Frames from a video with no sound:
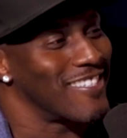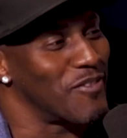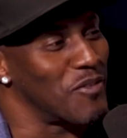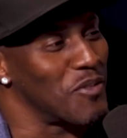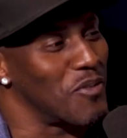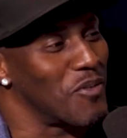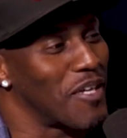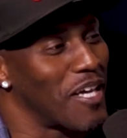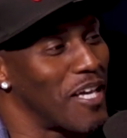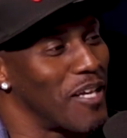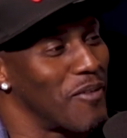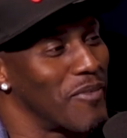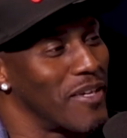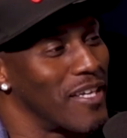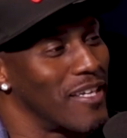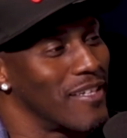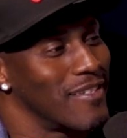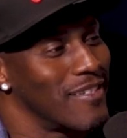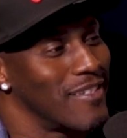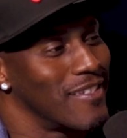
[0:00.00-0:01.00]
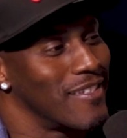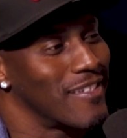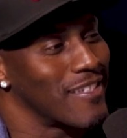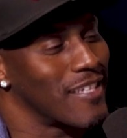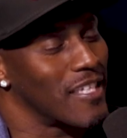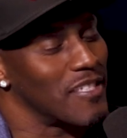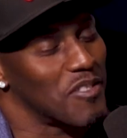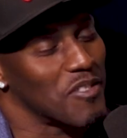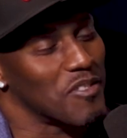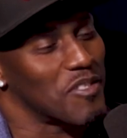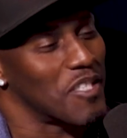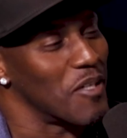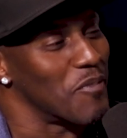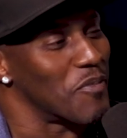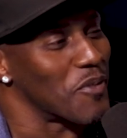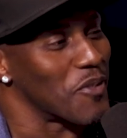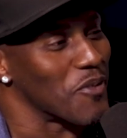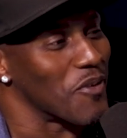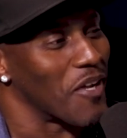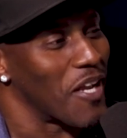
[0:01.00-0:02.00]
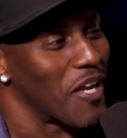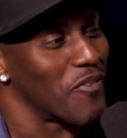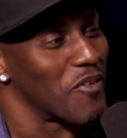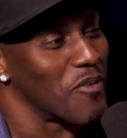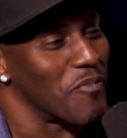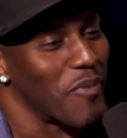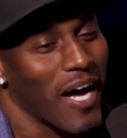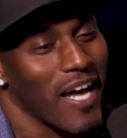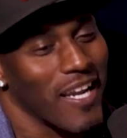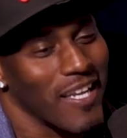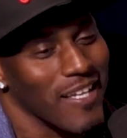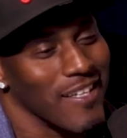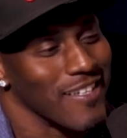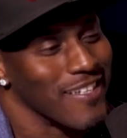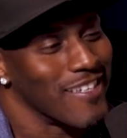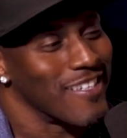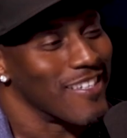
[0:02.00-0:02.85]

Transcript: when you came in? Because it's typical. Everybody,